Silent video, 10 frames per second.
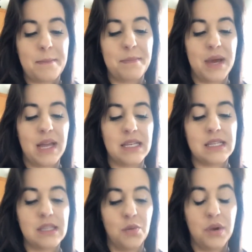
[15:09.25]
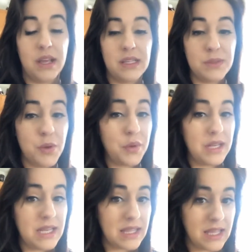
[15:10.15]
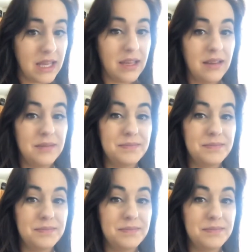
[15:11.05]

But when I smoke anything,